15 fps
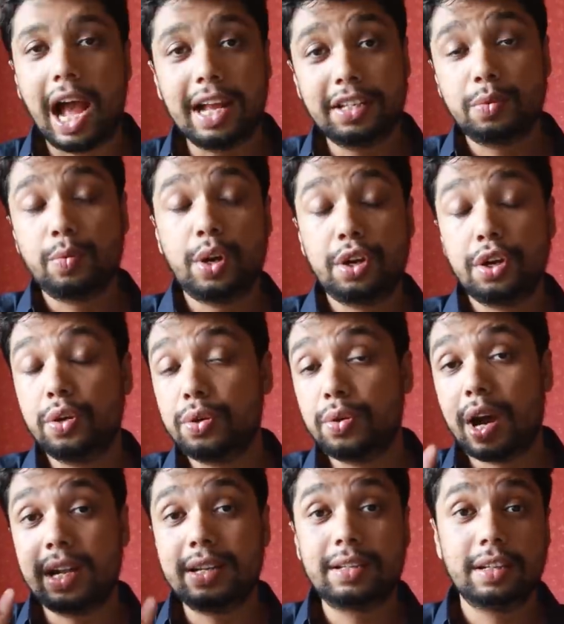I just want you to
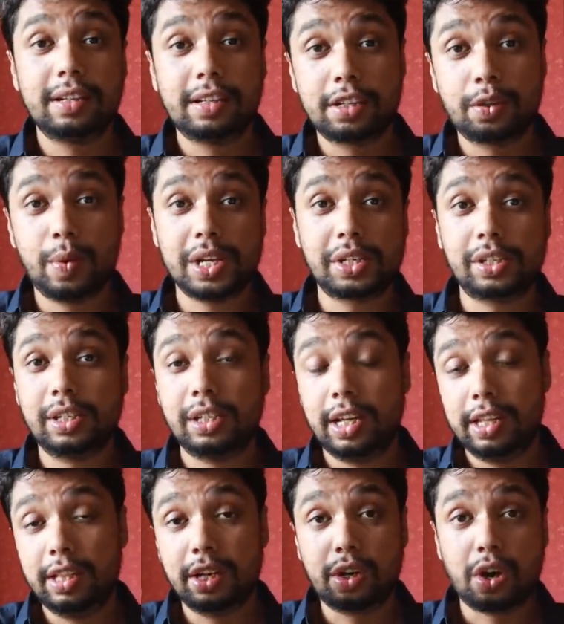answer this question
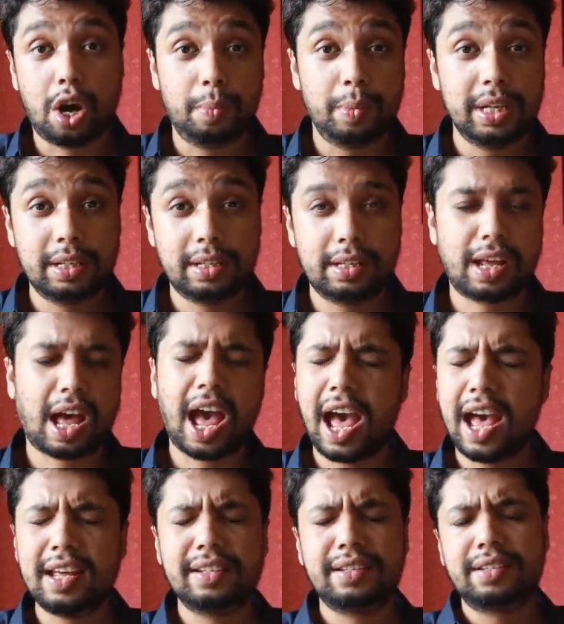in the comments
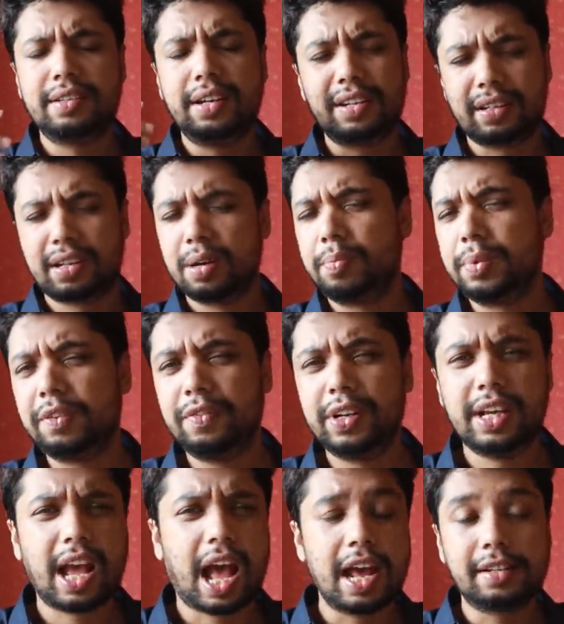as
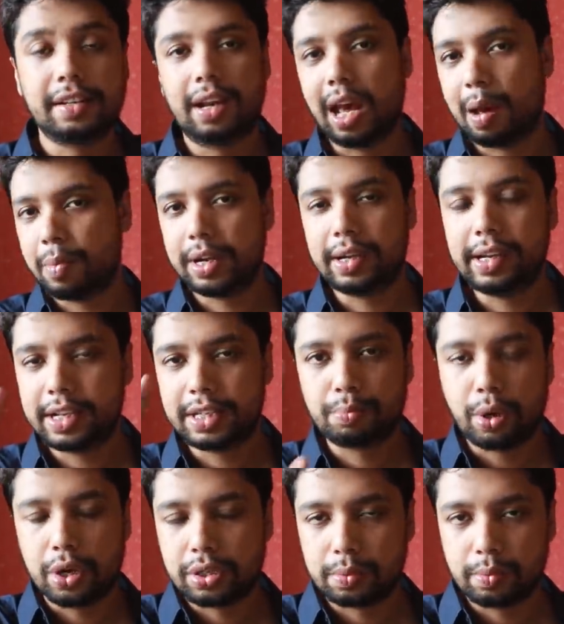descriptively, as elaborately as
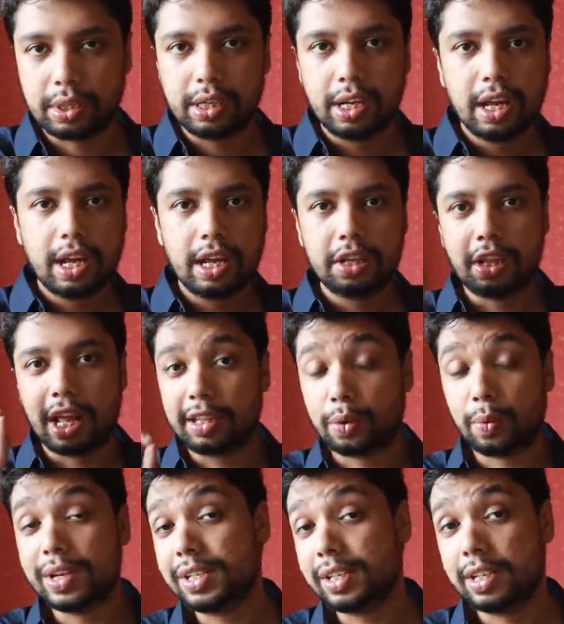possible. And the
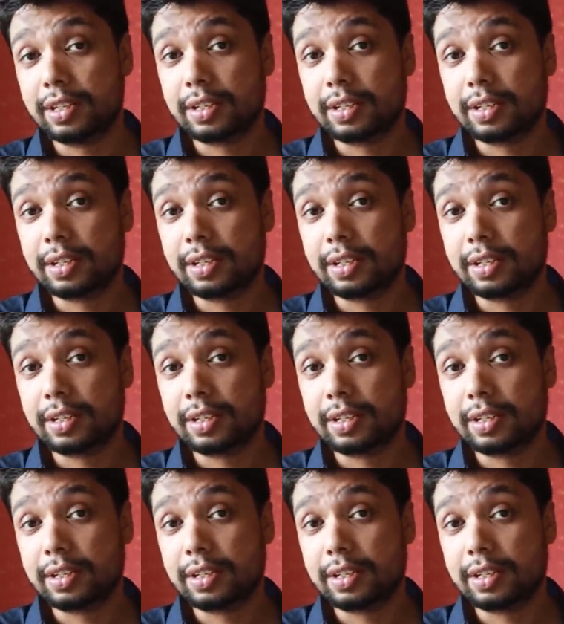question